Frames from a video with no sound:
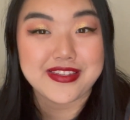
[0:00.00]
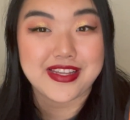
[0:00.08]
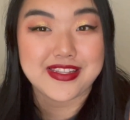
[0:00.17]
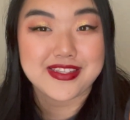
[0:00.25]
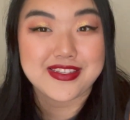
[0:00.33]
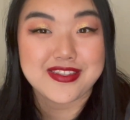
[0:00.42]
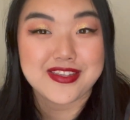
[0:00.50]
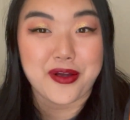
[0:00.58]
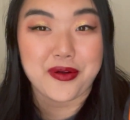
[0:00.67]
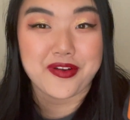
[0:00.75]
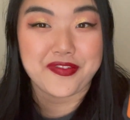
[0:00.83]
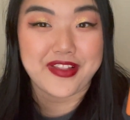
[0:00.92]
That's so
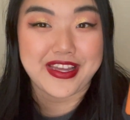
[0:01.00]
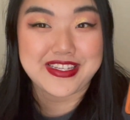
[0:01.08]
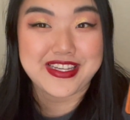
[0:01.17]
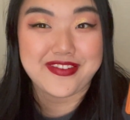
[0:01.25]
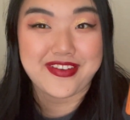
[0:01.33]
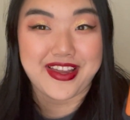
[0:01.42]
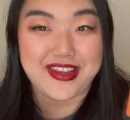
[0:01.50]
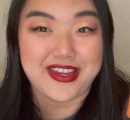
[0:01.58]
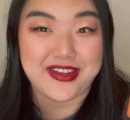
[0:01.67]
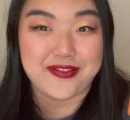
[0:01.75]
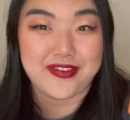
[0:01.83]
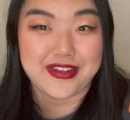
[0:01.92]
reflective. I need to
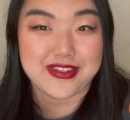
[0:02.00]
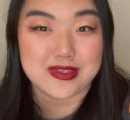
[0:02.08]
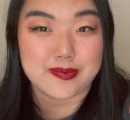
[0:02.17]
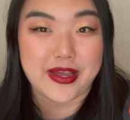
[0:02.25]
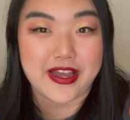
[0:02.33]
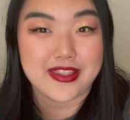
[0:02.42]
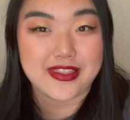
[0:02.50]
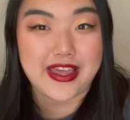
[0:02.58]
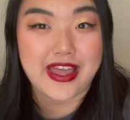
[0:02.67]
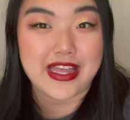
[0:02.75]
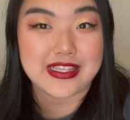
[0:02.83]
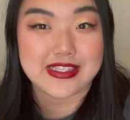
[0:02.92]
find a spot that
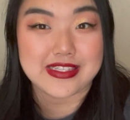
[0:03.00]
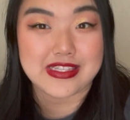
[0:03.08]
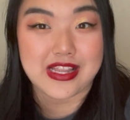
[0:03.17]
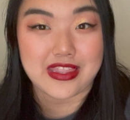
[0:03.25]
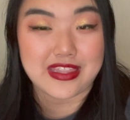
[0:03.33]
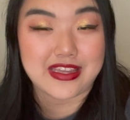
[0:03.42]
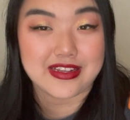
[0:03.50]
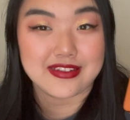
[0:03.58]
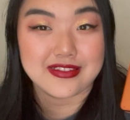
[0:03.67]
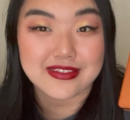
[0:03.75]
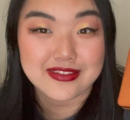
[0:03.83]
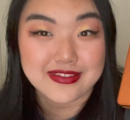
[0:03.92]
has nothing
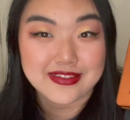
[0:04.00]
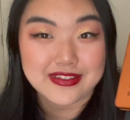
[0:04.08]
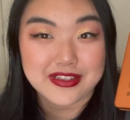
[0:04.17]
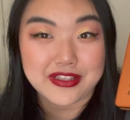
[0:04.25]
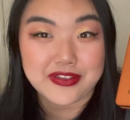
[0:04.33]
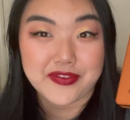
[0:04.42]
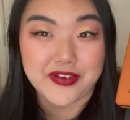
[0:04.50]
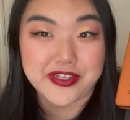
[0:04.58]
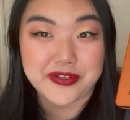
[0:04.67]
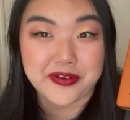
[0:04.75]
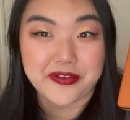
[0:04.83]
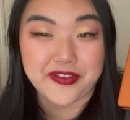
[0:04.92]
for it to
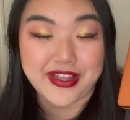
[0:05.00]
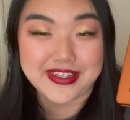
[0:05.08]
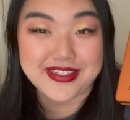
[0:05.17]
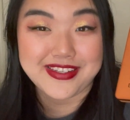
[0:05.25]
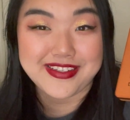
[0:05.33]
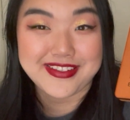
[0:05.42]
reflect.